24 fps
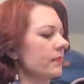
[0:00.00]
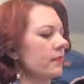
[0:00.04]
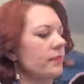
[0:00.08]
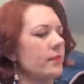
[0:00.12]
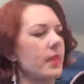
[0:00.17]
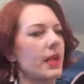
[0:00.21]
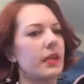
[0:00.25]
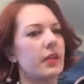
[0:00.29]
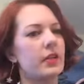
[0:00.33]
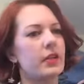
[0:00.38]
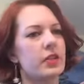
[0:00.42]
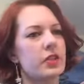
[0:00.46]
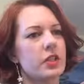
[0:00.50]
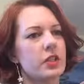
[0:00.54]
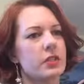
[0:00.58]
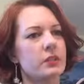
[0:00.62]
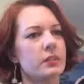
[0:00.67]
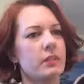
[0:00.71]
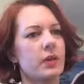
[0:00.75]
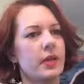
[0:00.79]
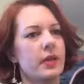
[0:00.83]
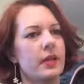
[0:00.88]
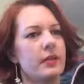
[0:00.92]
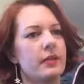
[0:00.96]
but you
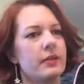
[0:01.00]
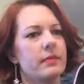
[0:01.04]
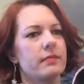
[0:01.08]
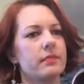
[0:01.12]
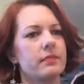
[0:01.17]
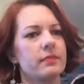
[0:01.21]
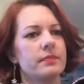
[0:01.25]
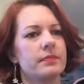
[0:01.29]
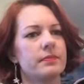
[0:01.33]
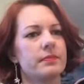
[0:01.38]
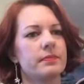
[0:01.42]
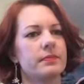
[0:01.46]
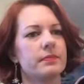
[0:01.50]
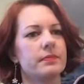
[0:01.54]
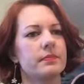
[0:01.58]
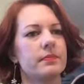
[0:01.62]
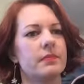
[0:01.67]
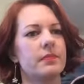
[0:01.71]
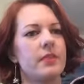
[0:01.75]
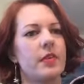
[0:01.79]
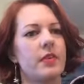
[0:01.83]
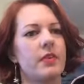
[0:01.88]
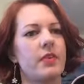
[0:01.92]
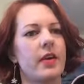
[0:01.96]
just put
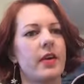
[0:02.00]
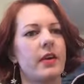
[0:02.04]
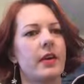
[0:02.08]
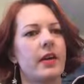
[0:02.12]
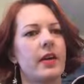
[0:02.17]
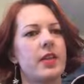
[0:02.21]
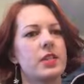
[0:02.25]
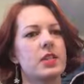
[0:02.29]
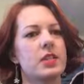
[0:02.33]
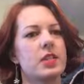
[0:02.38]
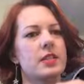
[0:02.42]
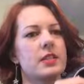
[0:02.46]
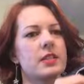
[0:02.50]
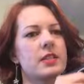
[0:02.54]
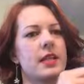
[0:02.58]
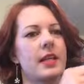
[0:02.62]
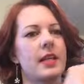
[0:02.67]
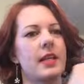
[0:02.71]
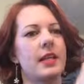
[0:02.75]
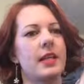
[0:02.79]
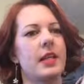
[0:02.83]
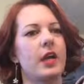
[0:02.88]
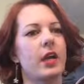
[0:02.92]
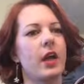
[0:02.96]
the foundations
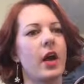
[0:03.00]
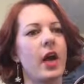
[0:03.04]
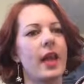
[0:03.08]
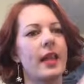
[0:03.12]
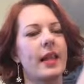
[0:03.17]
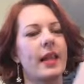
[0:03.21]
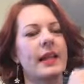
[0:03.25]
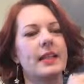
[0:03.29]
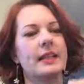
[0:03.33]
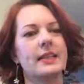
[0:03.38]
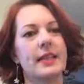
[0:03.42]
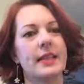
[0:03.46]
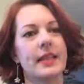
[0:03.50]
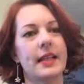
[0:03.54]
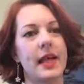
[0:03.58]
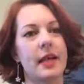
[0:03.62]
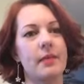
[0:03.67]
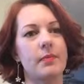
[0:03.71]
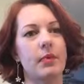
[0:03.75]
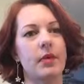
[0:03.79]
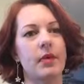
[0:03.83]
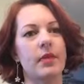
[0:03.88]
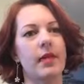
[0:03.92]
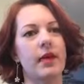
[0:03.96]
in here. I like to
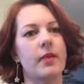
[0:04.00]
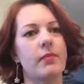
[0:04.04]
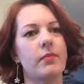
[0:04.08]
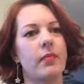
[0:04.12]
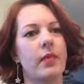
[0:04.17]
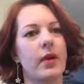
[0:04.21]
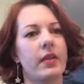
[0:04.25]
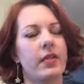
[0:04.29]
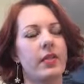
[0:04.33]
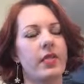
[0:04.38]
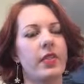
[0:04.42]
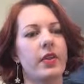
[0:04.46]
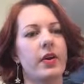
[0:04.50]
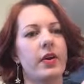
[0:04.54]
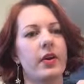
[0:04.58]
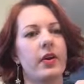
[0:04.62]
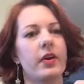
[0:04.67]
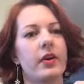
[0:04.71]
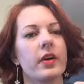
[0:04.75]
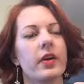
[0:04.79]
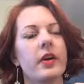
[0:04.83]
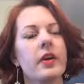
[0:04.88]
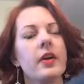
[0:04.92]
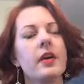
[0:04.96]
label them with
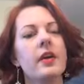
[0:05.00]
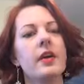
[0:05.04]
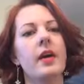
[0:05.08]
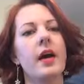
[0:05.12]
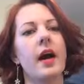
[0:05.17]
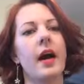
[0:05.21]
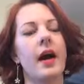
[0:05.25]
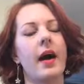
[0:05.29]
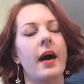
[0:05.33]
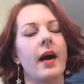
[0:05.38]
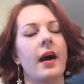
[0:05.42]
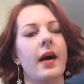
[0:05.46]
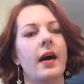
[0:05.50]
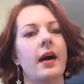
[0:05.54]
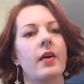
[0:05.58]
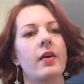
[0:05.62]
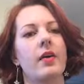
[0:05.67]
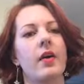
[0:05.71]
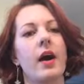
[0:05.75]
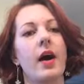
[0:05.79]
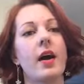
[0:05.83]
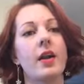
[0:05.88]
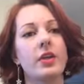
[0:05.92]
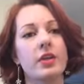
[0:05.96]
their
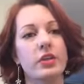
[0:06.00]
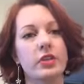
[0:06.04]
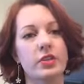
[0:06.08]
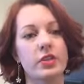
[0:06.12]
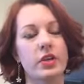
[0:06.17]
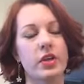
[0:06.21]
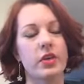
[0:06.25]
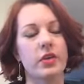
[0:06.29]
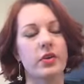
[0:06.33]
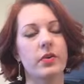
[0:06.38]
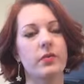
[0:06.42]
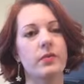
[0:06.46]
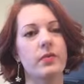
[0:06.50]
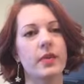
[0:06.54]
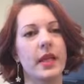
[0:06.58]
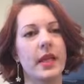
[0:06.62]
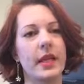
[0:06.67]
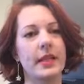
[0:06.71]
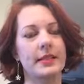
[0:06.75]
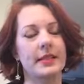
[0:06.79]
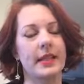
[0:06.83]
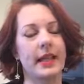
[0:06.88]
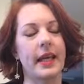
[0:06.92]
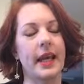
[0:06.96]
undertone
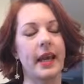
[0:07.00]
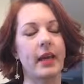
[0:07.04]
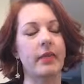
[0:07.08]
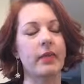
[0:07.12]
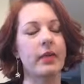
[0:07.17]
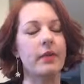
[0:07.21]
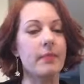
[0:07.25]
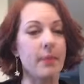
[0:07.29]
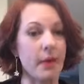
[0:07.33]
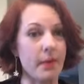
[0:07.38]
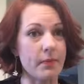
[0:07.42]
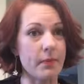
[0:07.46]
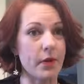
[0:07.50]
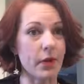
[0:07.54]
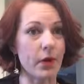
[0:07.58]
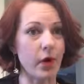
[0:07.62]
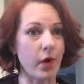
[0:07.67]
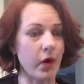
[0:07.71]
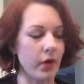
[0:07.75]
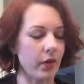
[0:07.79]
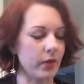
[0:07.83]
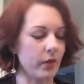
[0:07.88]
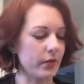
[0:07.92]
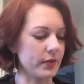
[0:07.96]
because I can't remember
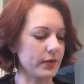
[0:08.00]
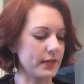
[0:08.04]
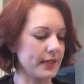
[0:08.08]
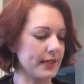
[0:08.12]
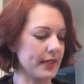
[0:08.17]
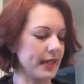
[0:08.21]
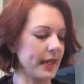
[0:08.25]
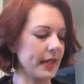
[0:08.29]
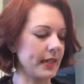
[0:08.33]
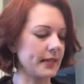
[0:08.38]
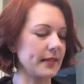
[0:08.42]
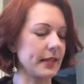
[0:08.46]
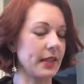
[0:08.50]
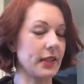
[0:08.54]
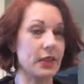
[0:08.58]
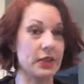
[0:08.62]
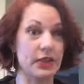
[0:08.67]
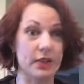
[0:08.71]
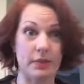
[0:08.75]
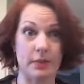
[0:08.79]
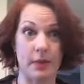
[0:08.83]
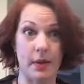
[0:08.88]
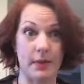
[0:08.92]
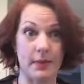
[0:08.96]
all those things. I
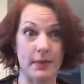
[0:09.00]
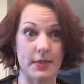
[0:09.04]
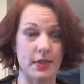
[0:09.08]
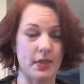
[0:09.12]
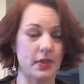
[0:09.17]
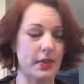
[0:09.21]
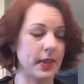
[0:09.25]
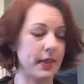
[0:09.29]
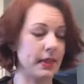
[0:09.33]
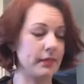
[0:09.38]
used to be able to,